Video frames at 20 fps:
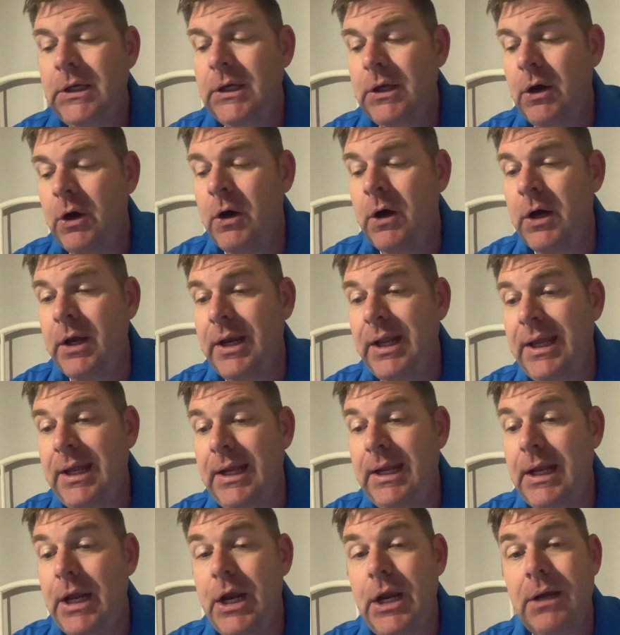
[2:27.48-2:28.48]
On
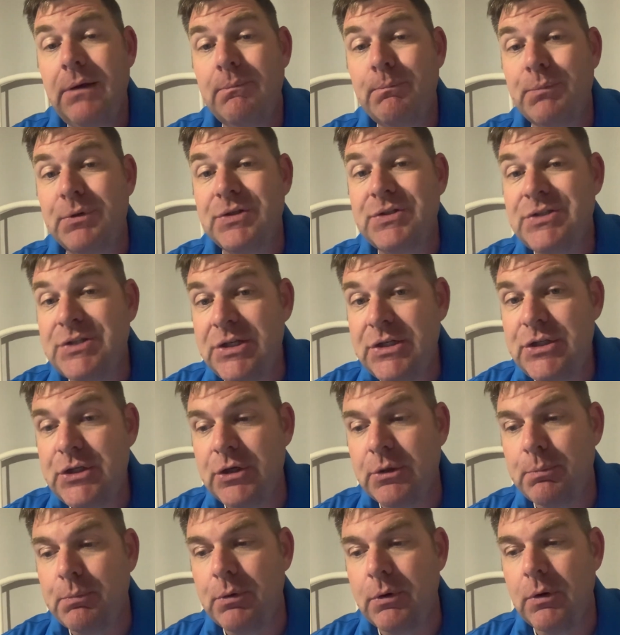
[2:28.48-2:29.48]
a precision
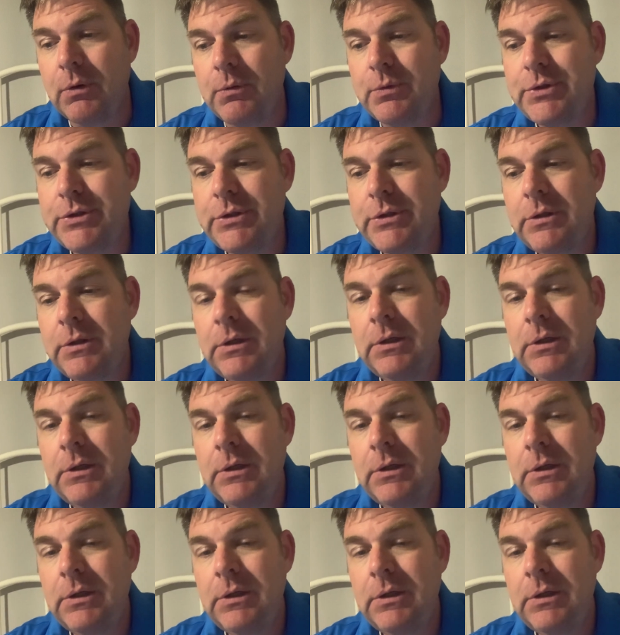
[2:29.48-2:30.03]
approach,